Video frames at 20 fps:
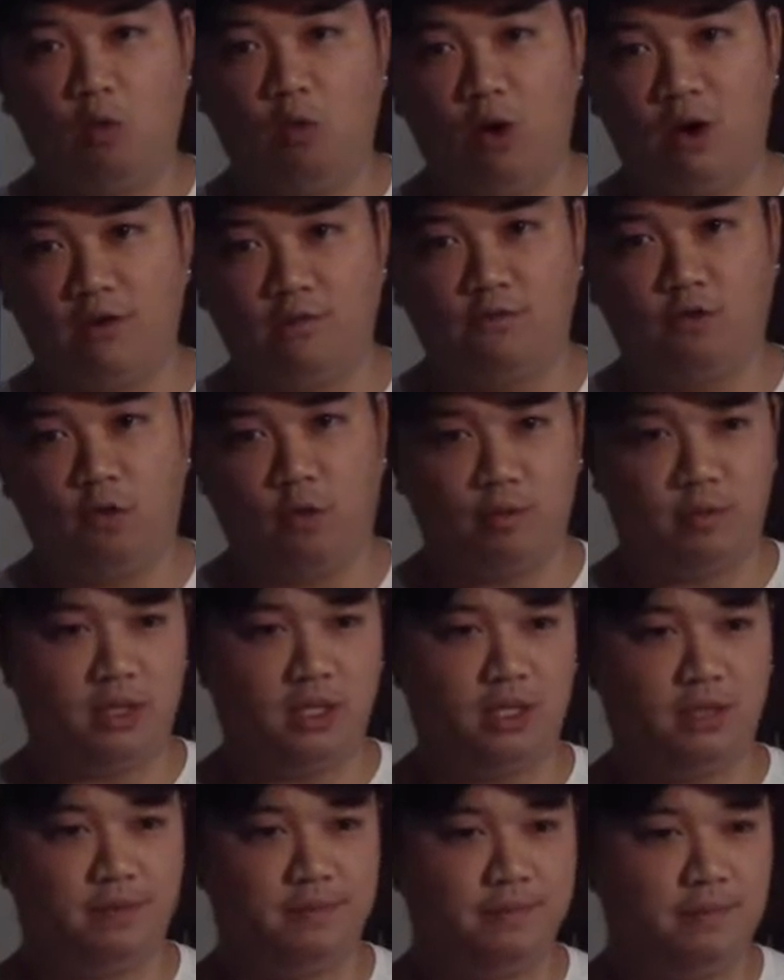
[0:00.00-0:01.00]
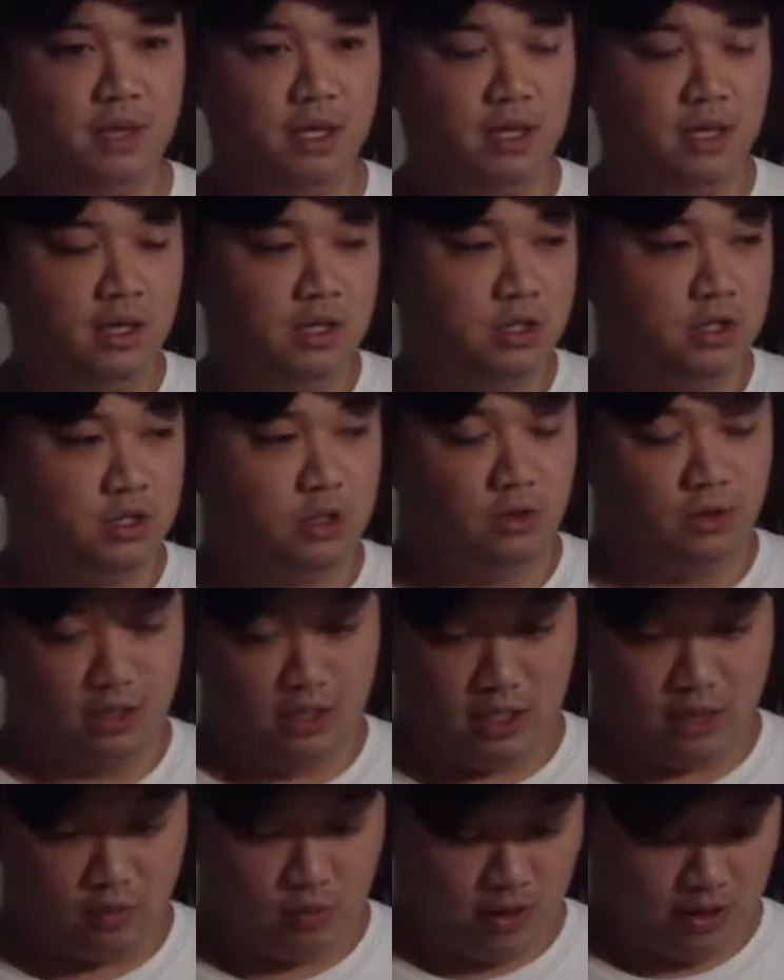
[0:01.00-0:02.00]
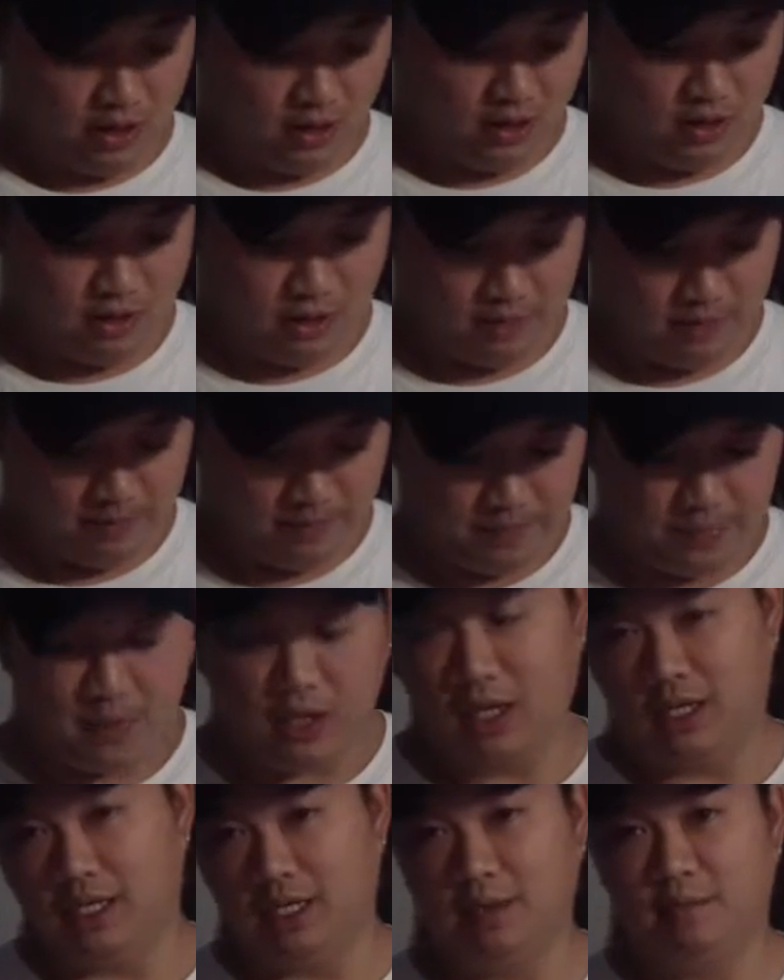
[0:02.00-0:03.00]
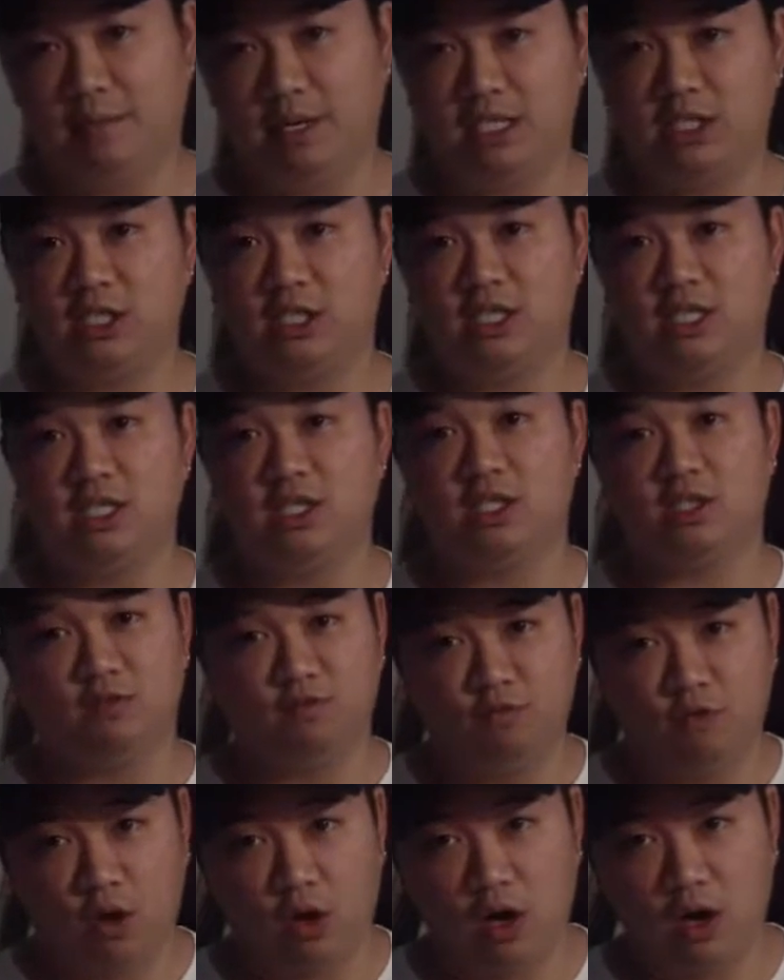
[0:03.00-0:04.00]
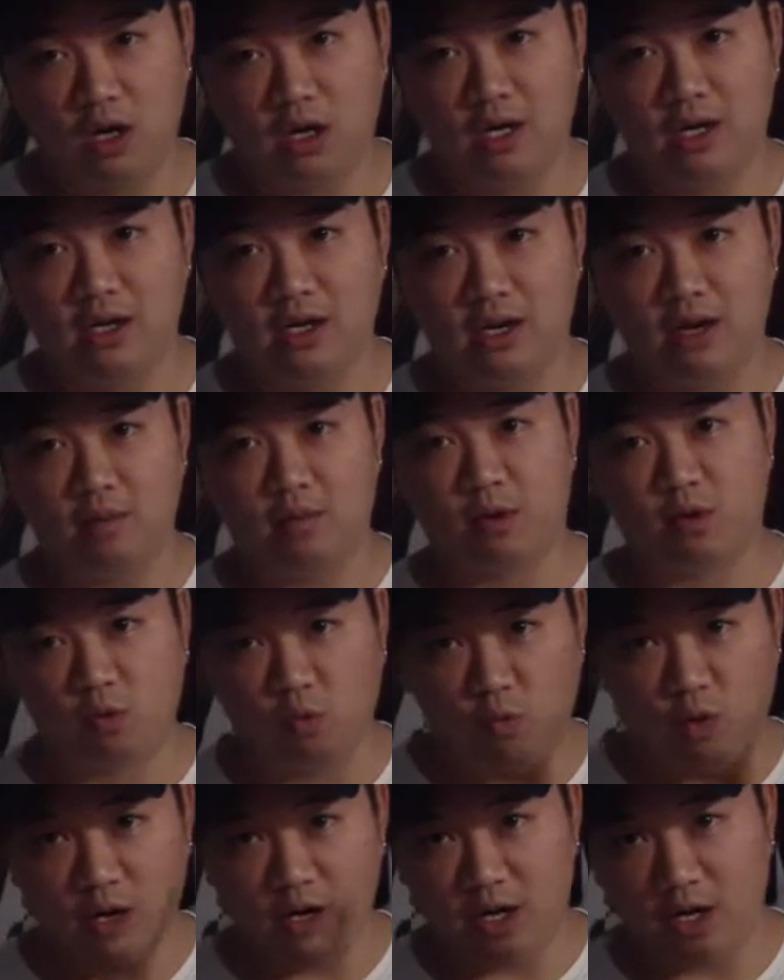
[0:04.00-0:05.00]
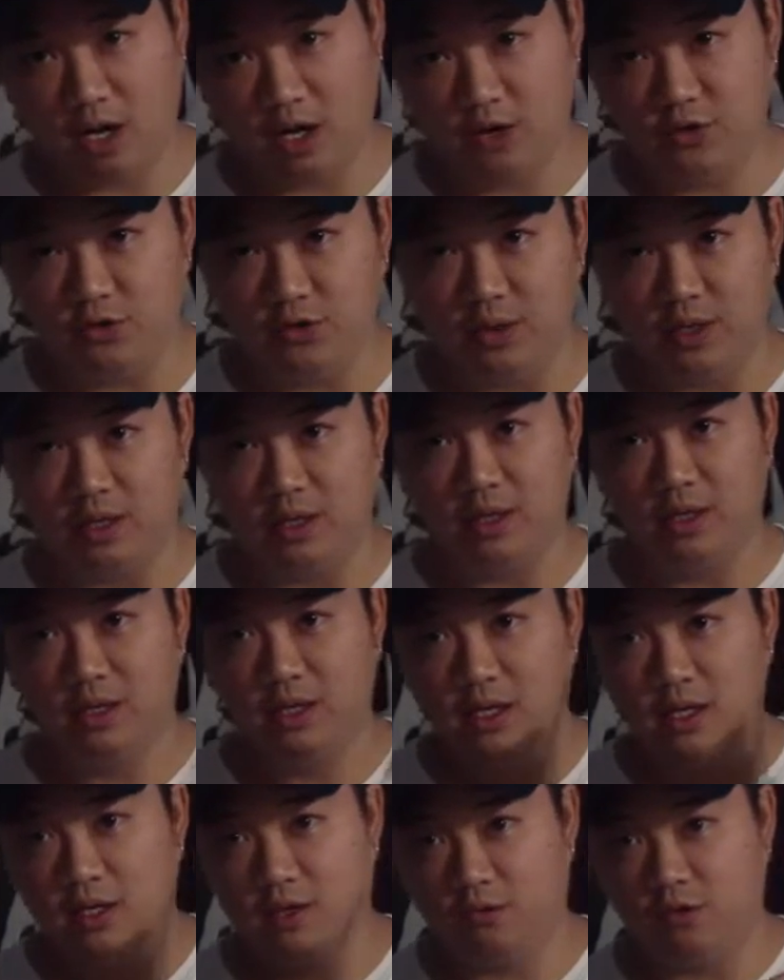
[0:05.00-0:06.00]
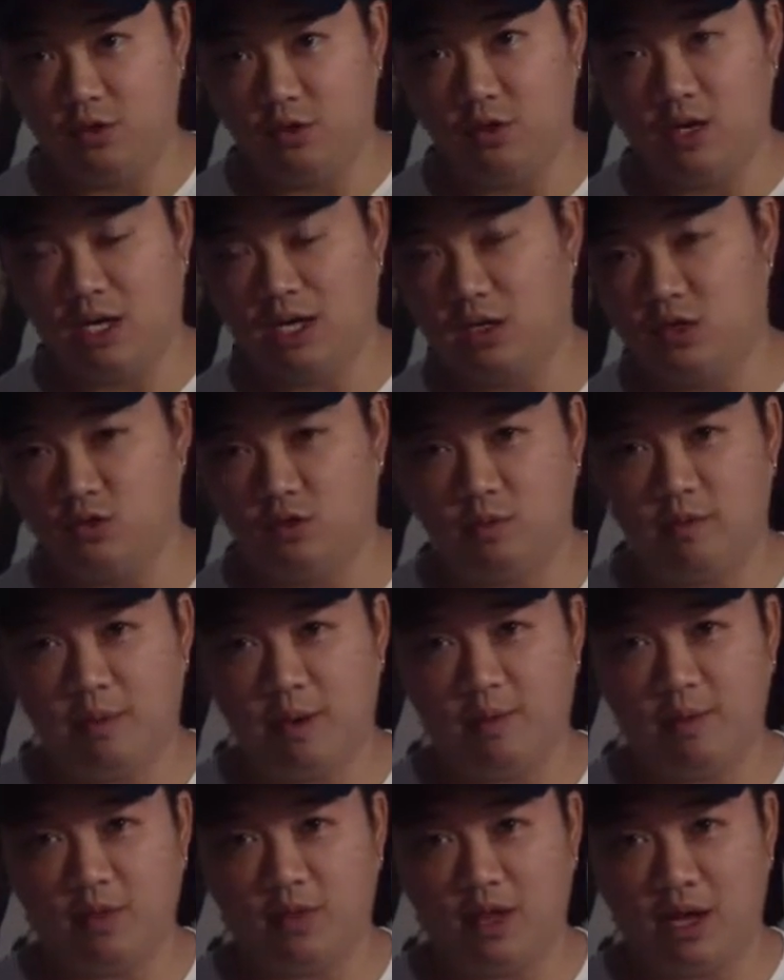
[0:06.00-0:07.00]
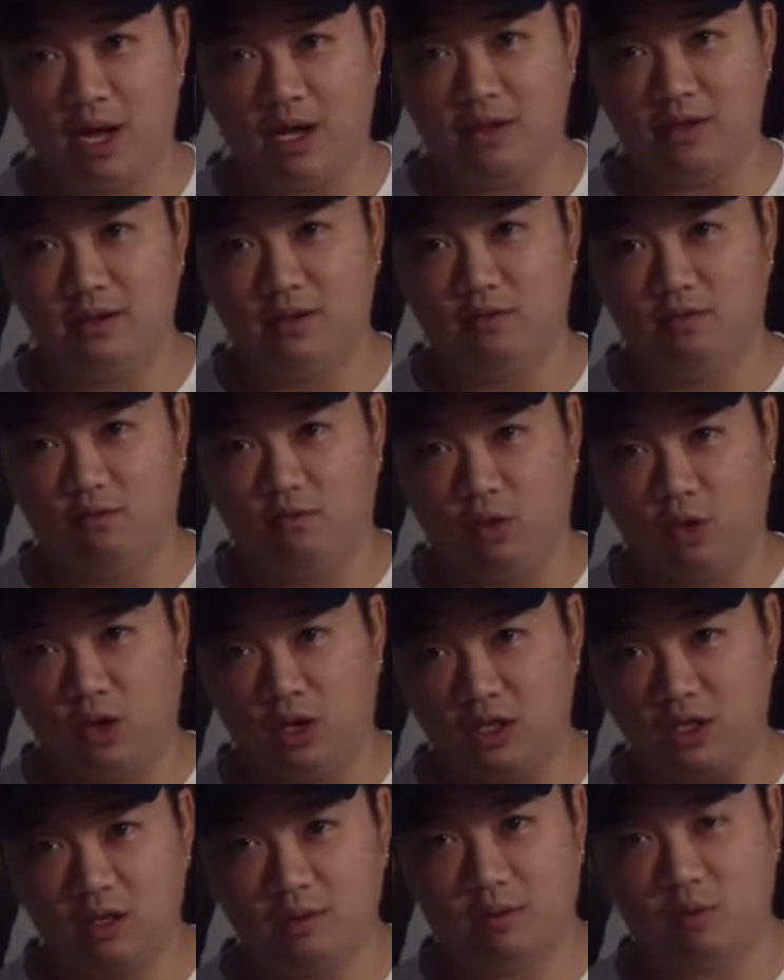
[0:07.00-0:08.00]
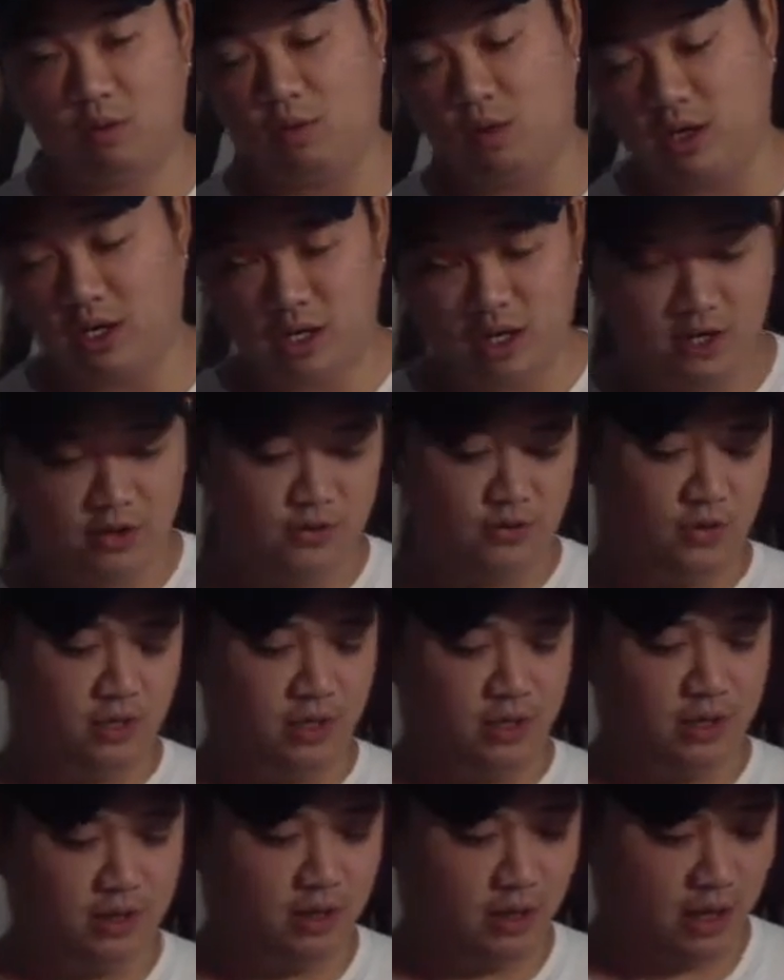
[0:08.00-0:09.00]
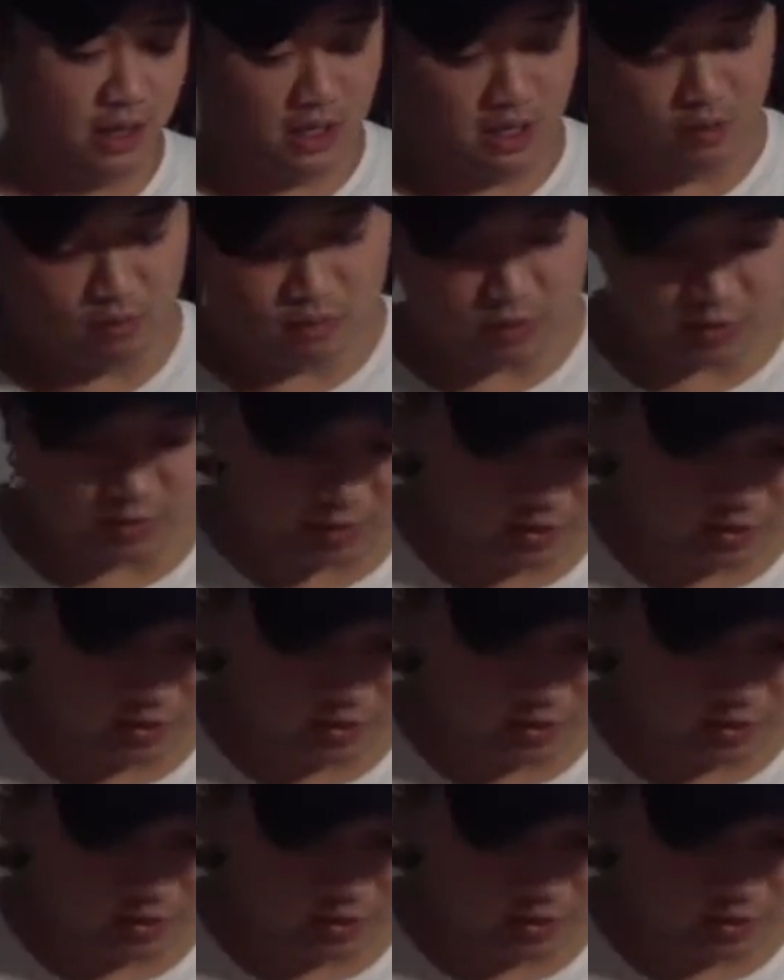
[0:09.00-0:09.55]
one formula so anyway um, I did mention this in vlog number 100 if you guys remember that vlog number 100 and it was